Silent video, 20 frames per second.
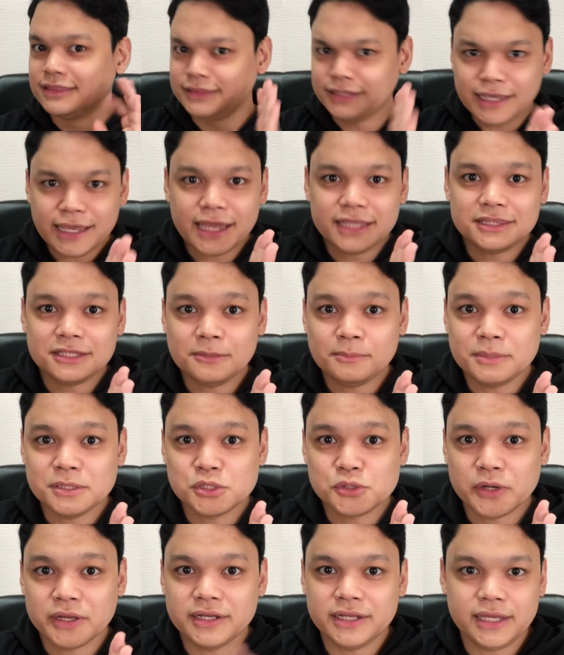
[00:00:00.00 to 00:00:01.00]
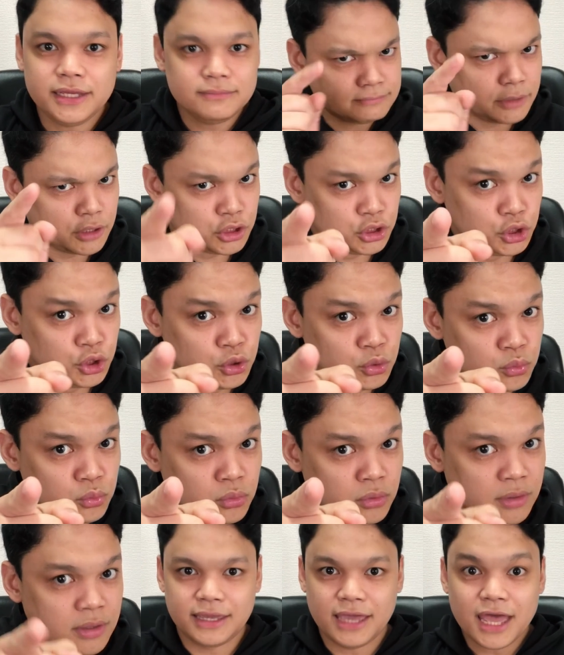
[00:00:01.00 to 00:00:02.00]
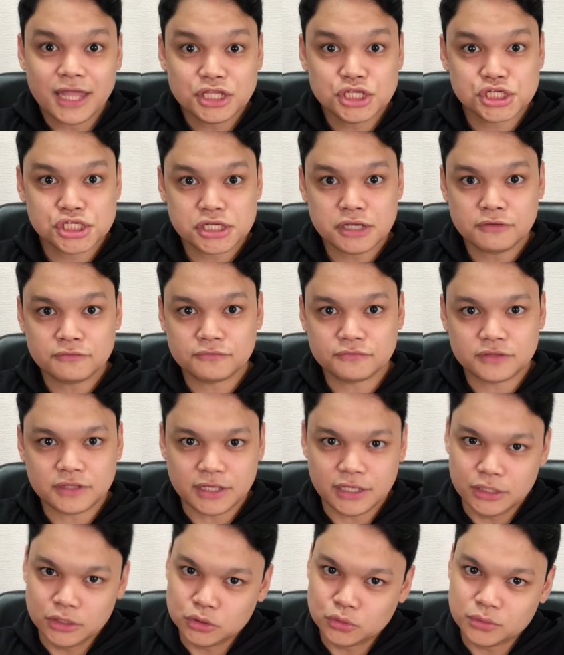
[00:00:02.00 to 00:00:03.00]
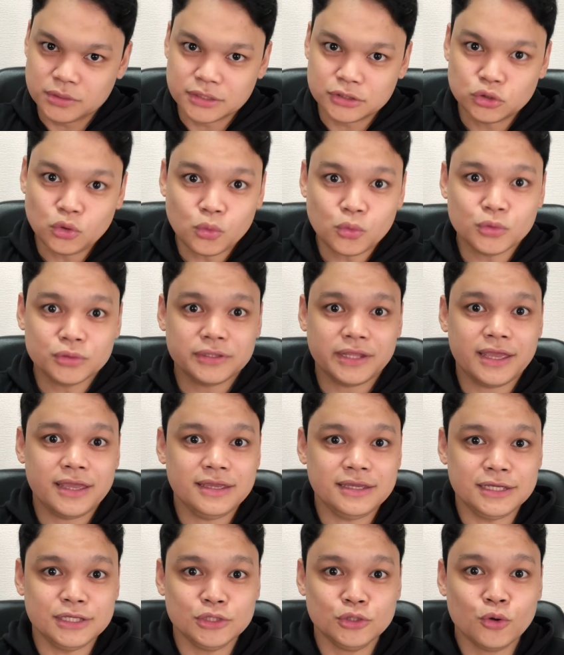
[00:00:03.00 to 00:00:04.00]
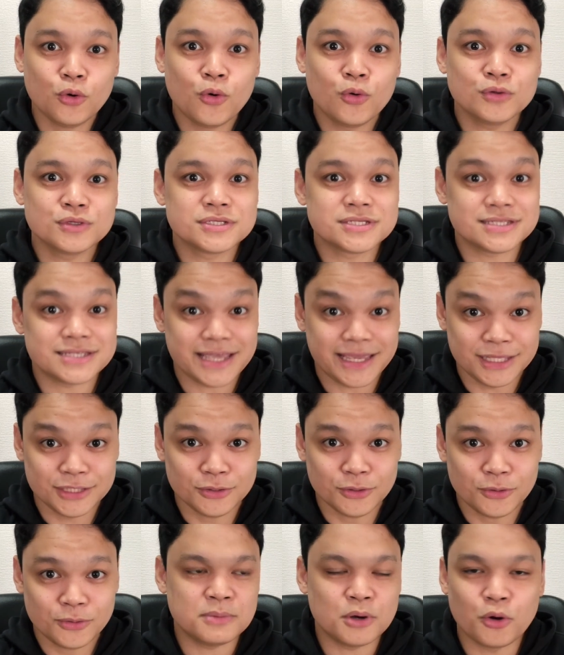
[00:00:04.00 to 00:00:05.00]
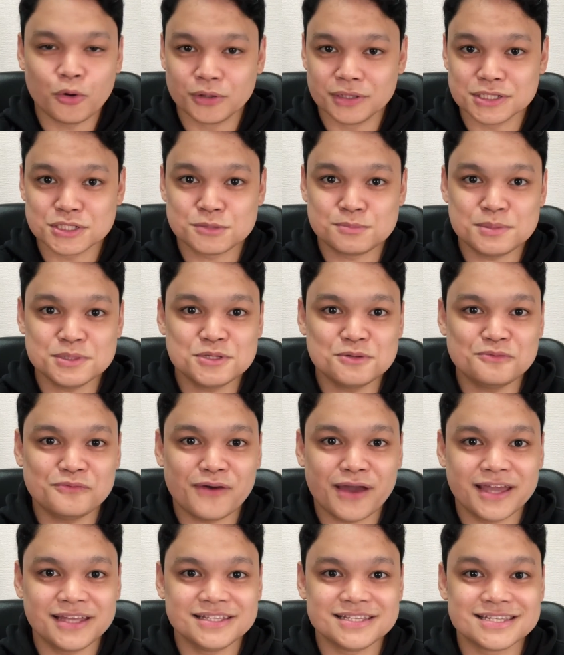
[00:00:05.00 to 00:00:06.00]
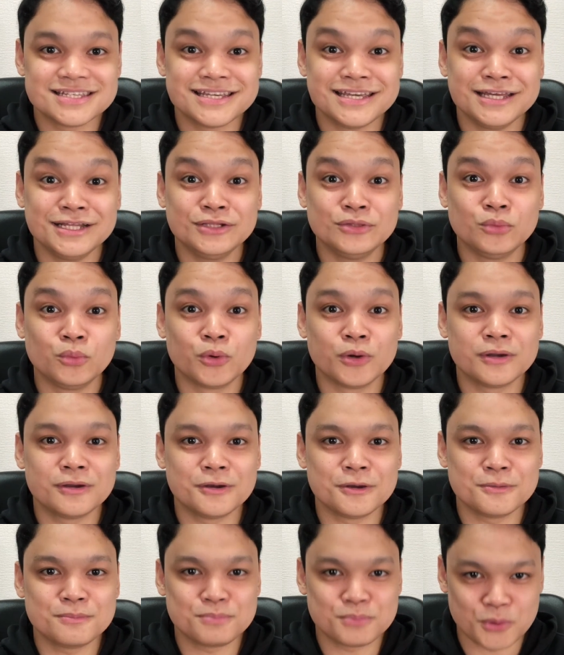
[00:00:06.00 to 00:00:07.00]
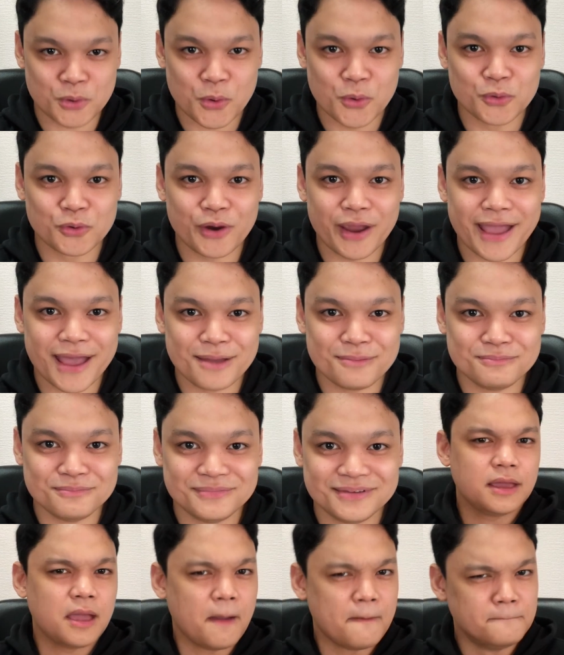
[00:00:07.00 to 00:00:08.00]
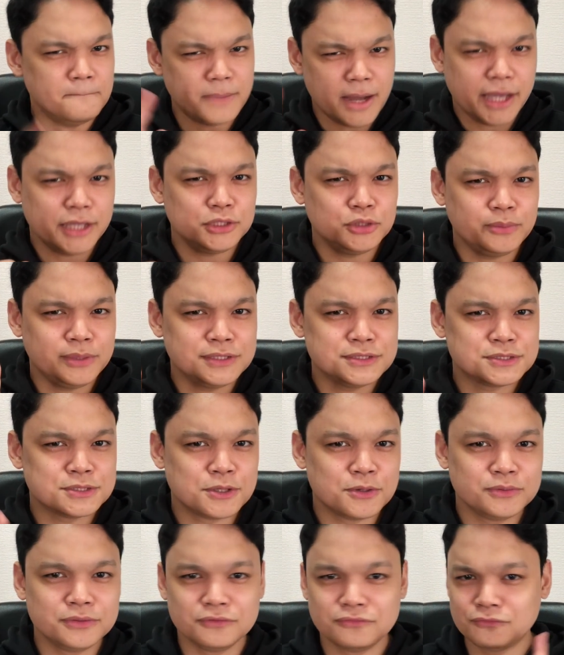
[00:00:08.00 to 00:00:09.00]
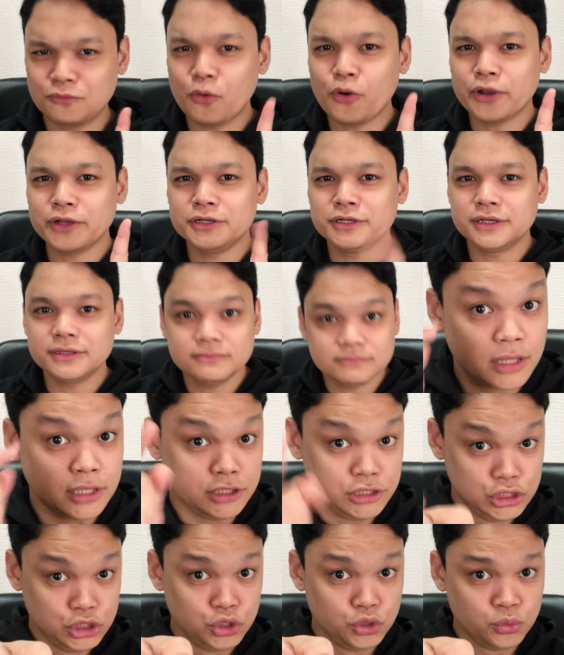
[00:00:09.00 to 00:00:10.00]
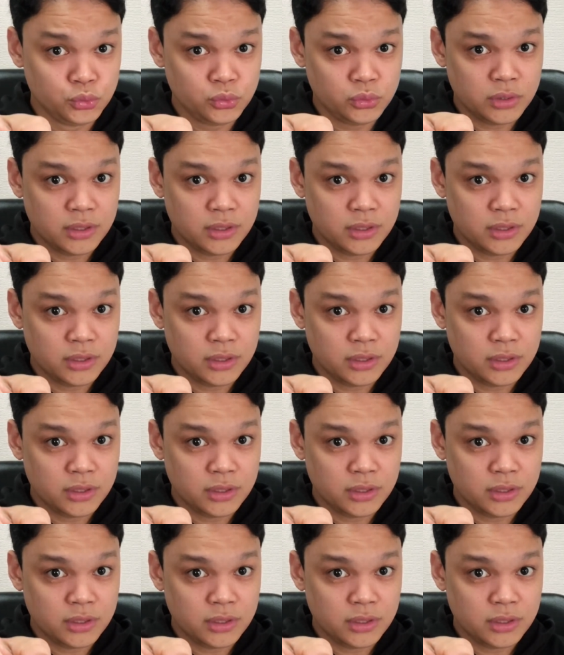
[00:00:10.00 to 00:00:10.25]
TITP trainee, you can shift into the Tokute Gino Seido, or the Specified Skilled Worker Program. By doing so, the foreigner, you,